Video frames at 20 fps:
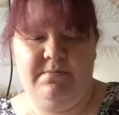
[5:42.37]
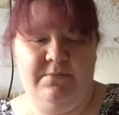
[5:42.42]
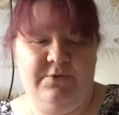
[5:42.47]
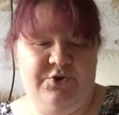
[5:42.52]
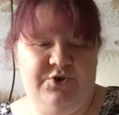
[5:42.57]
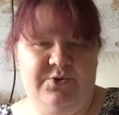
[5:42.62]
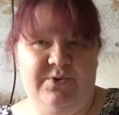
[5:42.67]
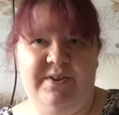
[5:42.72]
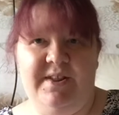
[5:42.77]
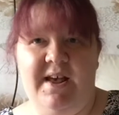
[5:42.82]

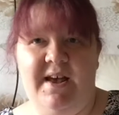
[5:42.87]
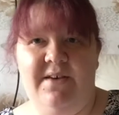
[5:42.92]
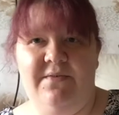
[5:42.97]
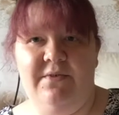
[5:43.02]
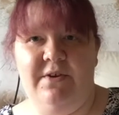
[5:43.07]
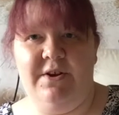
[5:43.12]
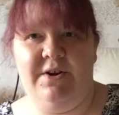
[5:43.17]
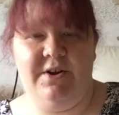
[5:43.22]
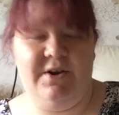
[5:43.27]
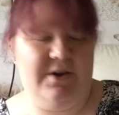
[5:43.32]
which was the
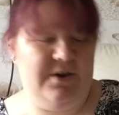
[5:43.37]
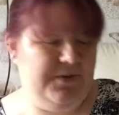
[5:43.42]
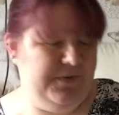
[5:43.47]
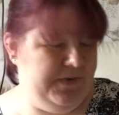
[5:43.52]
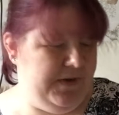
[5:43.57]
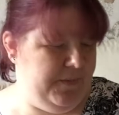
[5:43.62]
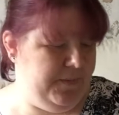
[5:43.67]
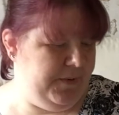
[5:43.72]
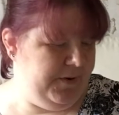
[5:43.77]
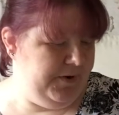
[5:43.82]
Heaven and Earth
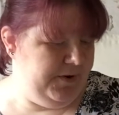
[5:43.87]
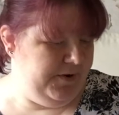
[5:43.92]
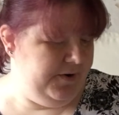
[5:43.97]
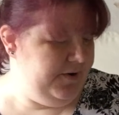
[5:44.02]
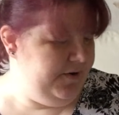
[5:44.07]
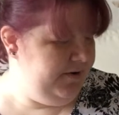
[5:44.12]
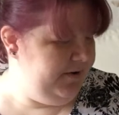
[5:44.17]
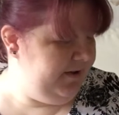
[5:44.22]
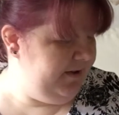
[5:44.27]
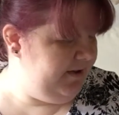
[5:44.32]
I
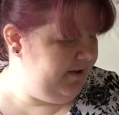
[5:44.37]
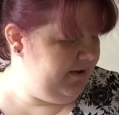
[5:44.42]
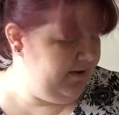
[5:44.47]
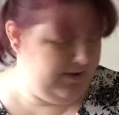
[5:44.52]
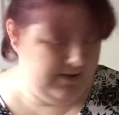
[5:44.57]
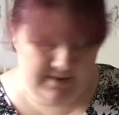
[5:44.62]
bought.